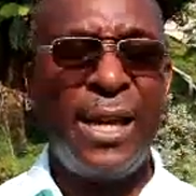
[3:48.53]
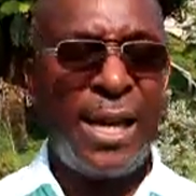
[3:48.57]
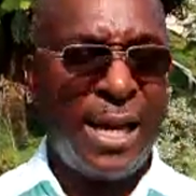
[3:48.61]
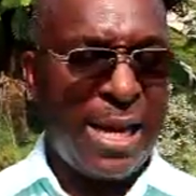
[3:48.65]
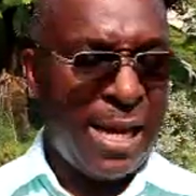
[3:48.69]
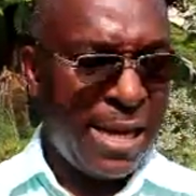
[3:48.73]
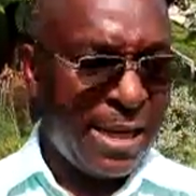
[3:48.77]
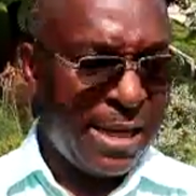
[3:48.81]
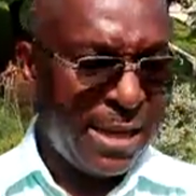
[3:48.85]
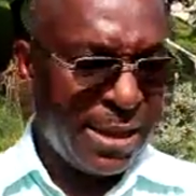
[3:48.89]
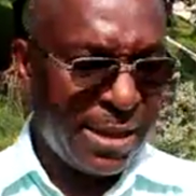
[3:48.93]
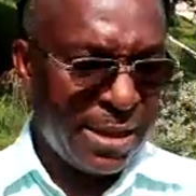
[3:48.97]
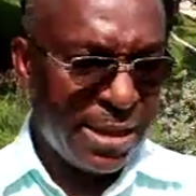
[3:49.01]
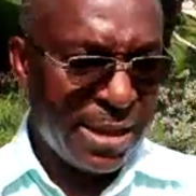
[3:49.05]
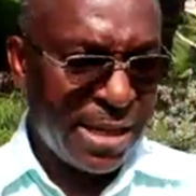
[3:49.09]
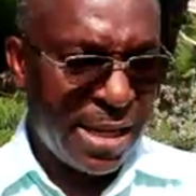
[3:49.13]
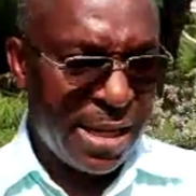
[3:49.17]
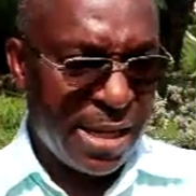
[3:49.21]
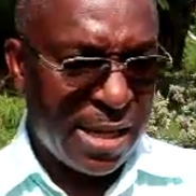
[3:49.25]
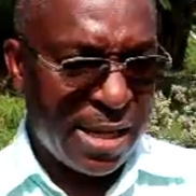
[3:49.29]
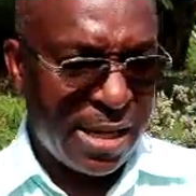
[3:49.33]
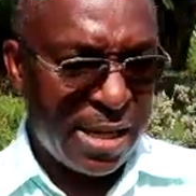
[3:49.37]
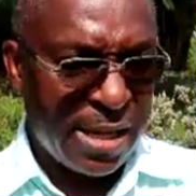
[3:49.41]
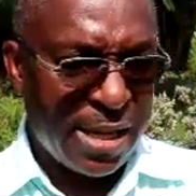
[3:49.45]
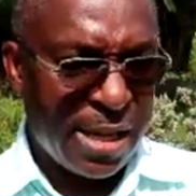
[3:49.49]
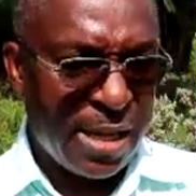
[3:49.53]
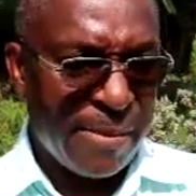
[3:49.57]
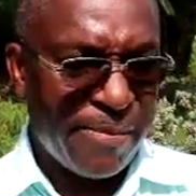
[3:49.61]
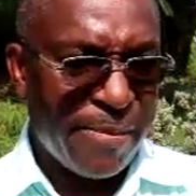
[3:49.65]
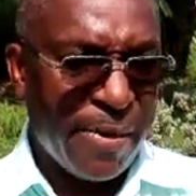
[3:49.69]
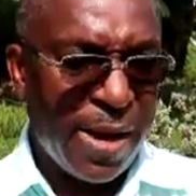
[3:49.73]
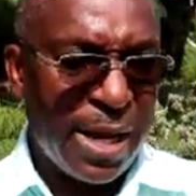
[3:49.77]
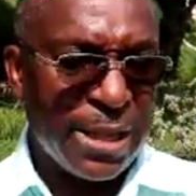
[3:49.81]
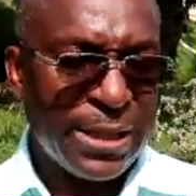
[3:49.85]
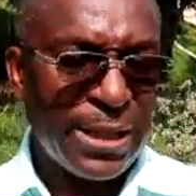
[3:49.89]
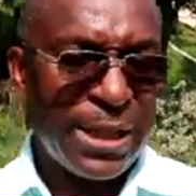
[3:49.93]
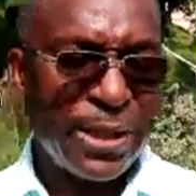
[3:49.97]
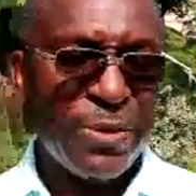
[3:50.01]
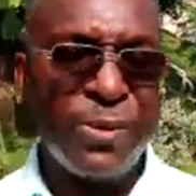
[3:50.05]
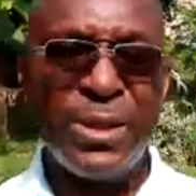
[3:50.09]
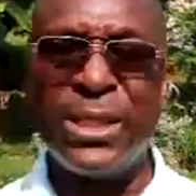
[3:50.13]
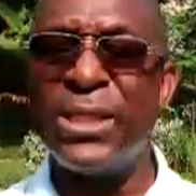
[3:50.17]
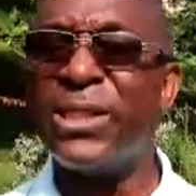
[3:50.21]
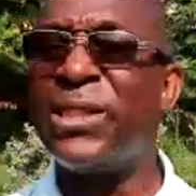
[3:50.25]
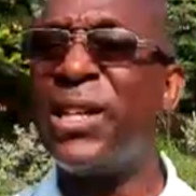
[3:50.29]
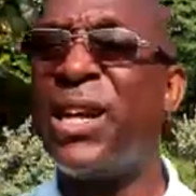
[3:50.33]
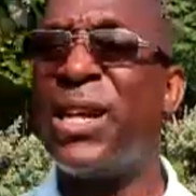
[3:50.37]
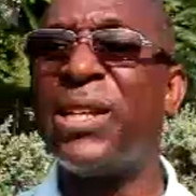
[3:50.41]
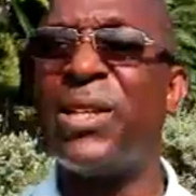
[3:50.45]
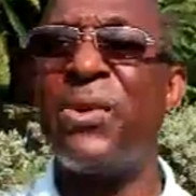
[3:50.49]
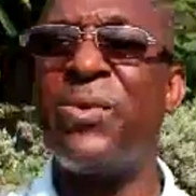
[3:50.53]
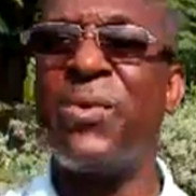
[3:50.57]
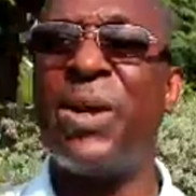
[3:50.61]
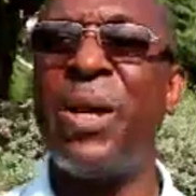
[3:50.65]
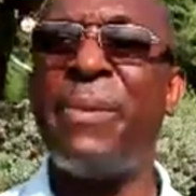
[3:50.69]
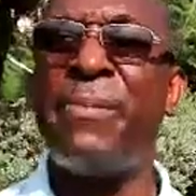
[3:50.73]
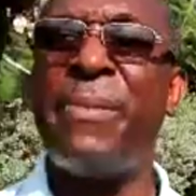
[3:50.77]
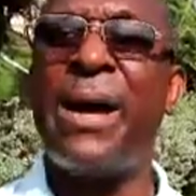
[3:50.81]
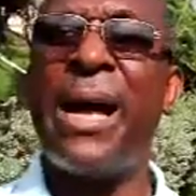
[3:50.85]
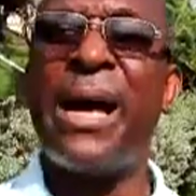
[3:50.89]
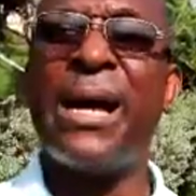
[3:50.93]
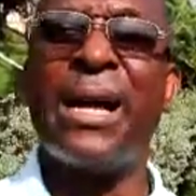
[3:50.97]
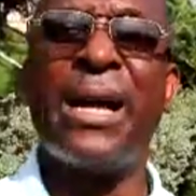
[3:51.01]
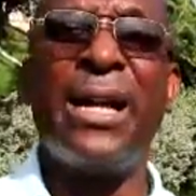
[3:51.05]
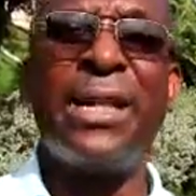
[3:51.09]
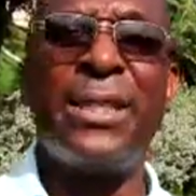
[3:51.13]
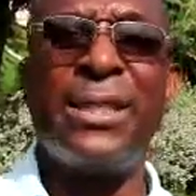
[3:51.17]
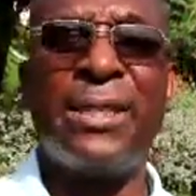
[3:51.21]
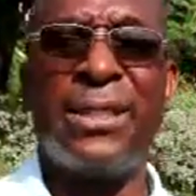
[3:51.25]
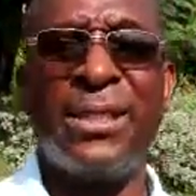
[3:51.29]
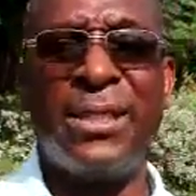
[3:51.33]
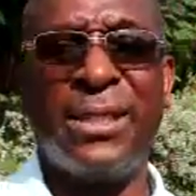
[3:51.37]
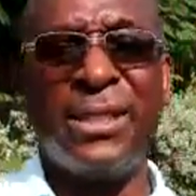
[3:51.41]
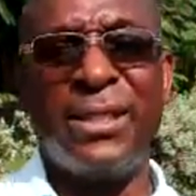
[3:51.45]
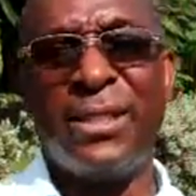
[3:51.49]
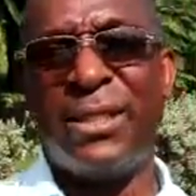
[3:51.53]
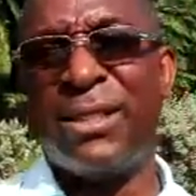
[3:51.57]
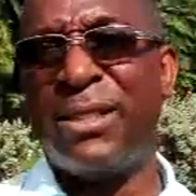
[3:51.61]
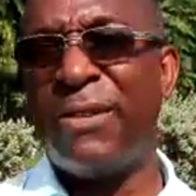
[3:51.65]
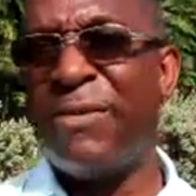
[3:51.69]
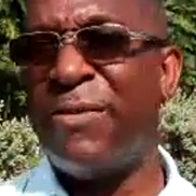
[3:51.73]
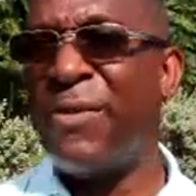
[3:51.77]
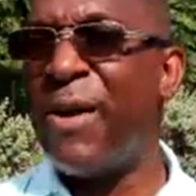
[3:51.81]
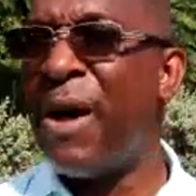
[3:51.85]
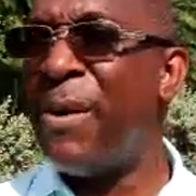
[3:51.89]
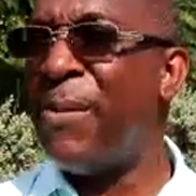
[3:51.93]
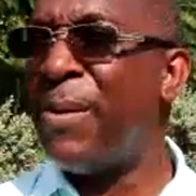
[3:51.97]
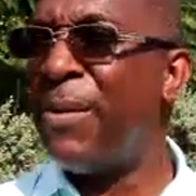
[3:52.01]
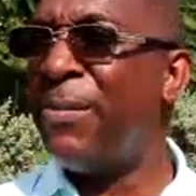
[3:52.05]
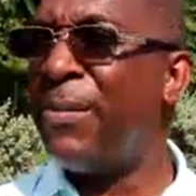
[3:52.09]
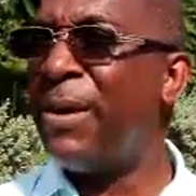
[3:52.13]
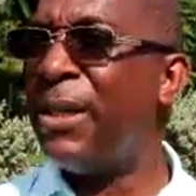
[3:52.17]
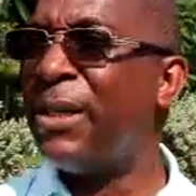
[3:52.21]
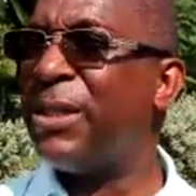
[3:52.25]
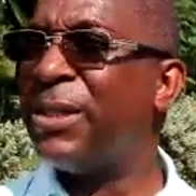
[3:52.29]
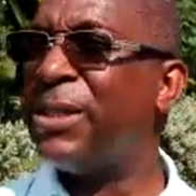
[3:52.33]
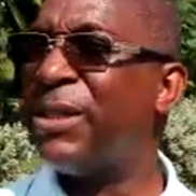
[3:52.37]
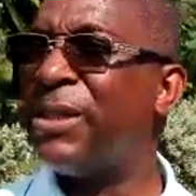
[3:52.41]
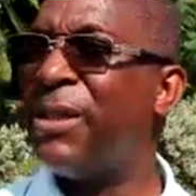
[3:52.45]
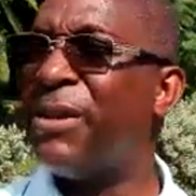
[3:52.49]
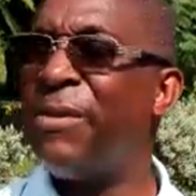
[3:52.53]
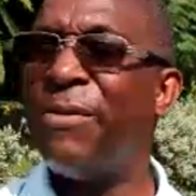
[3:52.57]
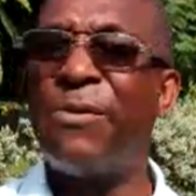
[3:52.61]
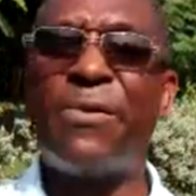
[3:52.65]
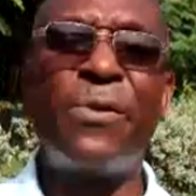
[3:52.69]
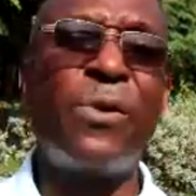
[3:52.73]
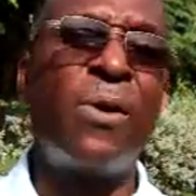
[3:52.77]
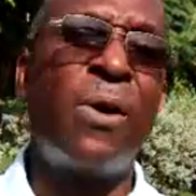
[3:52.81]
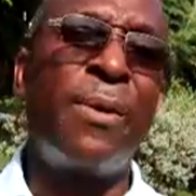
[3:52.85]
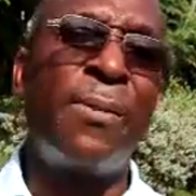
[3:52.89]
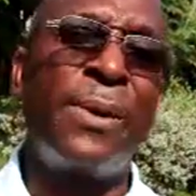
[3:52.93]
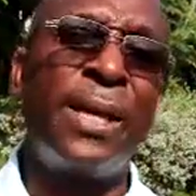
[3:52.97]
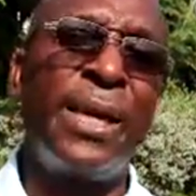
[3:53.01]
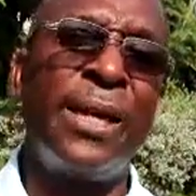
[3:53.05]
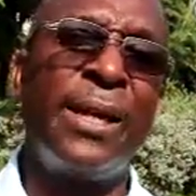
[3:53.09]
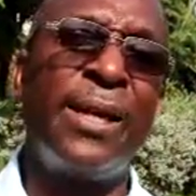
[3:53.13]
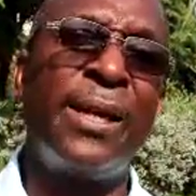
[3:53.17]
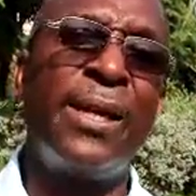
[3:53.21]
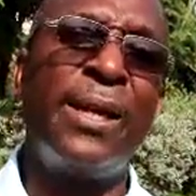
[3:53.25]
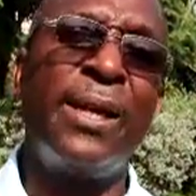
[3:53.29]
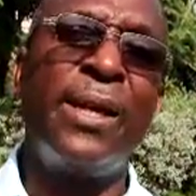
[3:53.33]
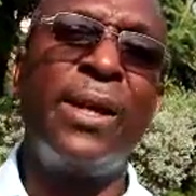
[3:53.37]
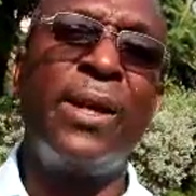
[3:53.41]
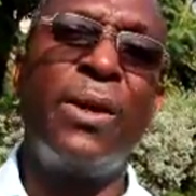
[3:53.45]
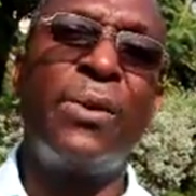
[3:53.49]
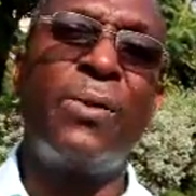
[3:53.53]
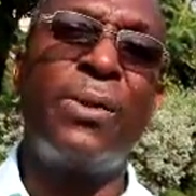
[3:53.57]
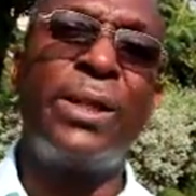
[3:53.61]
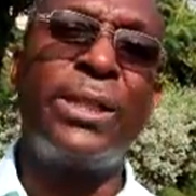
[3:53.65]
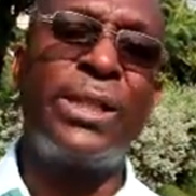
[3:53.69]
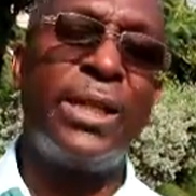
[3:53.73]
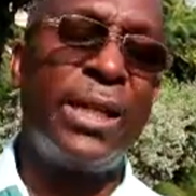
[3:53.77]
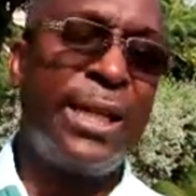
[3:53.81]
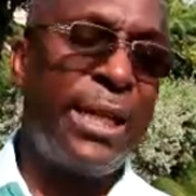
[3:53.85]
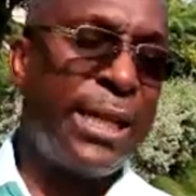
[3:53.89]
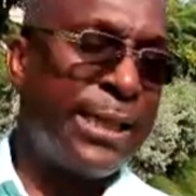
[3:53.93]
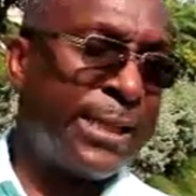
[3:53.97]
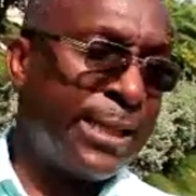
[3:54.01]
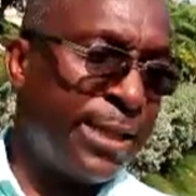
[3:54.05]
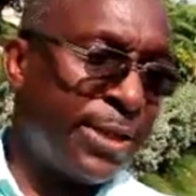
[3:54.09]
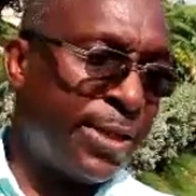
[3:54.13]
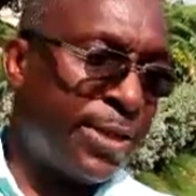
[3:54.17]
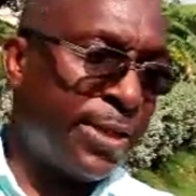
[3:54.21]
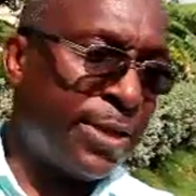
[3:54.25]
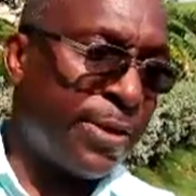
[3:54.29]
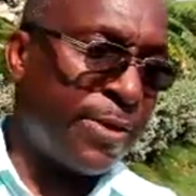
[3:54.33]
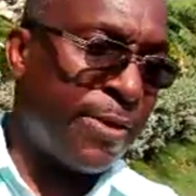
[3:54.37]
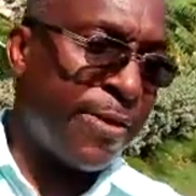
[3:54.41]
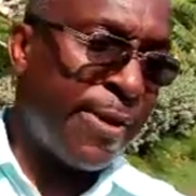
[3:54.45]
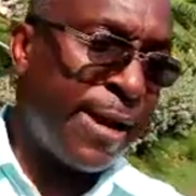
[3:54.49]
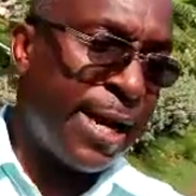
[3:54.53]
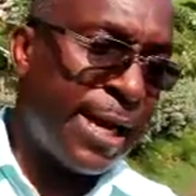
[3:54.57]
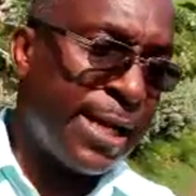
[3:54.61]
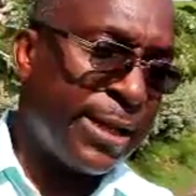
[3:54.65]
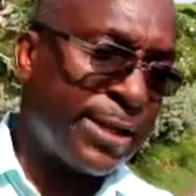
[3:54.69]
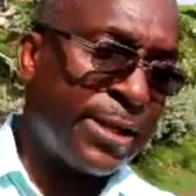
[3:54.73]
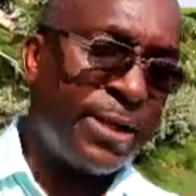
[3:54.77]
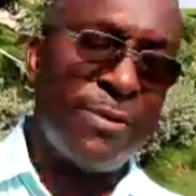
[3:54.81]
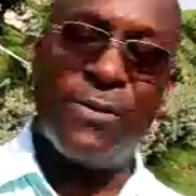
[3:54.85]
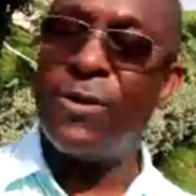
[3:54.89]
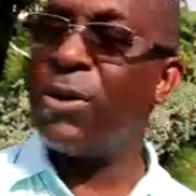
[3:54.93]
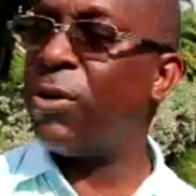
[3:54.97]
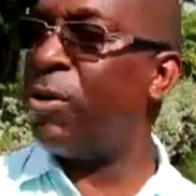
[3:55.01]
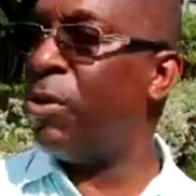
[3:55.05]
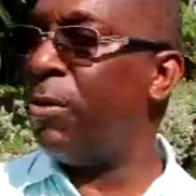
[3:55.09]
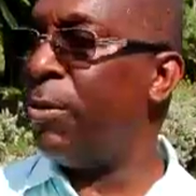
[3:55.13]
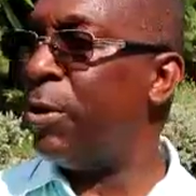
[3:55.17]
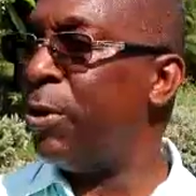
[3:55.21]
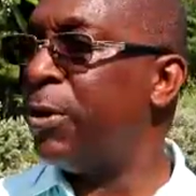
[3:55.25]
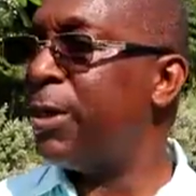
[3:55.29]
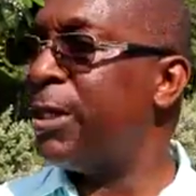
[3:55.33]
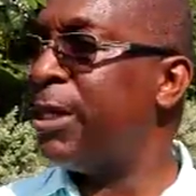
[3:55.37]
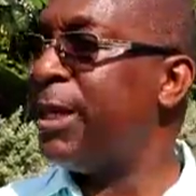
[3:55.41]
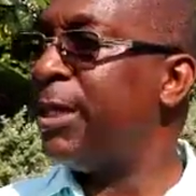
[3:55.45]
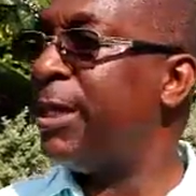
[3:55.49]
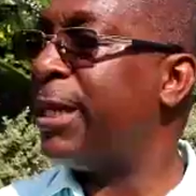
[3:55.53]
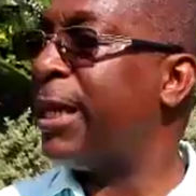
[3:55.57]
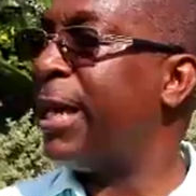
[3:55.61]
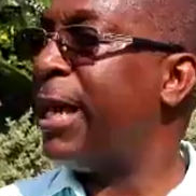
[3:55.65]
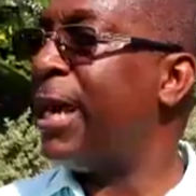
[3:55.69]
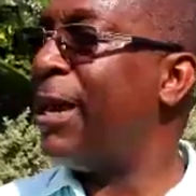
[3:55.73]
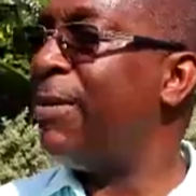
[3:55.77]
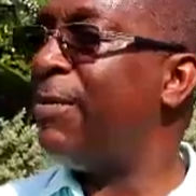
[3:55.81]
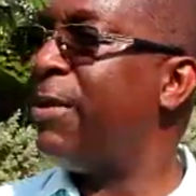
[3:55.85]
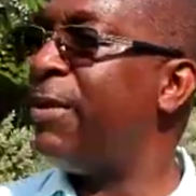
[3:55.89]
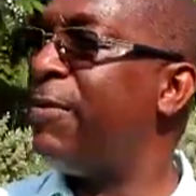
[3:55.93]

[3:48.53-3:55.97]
And this is a, a, project which started way back as the former minister of Vromi, which he listened to the cries of the community that came.